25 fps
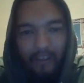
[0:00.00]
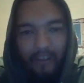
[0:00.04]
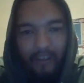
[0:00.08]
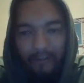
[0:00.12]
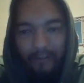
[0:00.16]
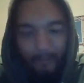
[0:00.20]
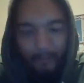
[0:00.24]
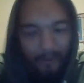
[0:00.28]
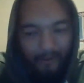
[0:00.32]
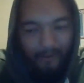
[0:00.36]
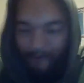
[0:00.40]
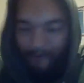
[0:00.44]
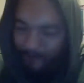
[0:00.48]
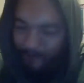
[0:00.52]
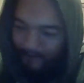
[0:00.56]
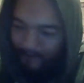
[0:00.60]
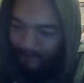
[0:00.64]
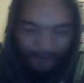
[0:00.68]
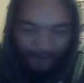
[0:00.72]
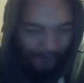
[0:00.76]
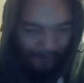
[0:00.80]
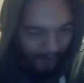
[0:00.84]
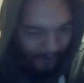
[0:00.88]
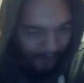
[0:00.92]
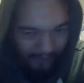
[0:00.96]
The Minoru
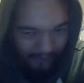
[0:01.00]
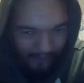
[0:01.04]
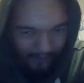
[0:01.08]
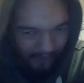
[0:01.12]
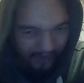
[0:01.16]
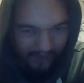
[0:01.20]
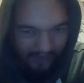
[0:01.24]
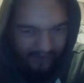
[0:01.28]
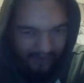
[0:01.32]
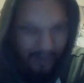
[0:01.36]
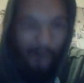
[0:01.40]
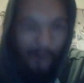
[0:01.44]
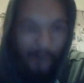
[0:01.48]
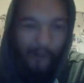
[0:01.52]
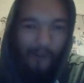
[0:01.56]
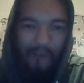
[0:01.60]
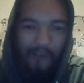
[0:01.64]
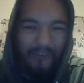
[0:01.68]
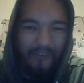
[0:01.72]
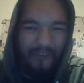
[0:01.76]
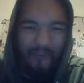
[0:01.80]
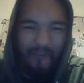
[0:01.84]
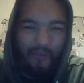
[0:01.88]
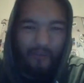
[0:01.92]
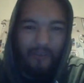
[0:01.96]
Suzuki versus Yoro
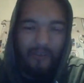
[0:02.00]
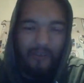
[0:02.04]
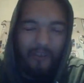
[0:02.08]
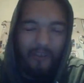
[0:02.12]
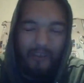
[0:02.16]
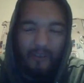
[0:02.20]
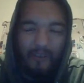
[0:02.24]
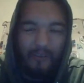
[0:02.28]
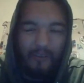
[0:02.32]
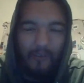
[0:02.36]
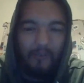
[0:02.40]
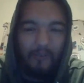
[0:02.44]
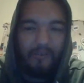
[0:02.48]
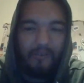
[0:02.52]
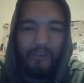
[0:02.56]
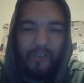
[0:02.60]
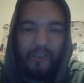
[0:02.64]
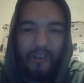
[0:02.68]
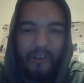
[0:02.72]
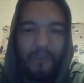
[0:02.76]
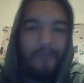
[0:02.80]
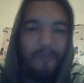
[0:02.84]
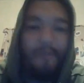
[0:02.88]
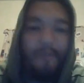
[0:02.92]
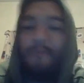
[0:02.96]

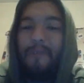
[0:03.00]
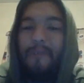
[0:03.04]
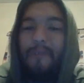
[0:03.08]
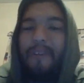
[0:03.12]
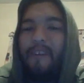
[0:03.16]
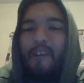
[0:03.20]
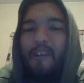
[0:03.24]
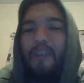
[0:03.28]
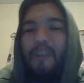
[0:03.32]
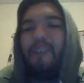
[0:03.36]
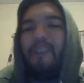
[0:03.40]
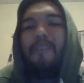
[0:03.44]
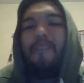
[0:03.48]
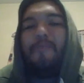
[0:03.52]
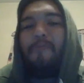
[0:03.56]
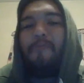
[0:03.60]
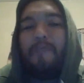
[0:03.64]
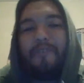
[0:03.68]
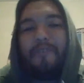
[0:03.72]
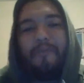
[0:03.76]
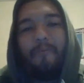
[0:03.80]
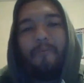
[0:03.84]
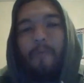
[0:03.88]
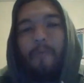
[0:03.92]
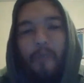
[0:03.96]
Toriano wasn't
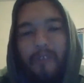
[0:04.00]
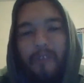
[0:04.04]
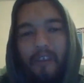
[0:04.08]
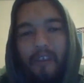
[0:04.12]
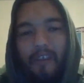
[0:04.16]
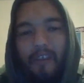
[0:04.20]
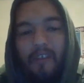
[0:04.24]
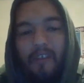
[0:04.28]
worth it.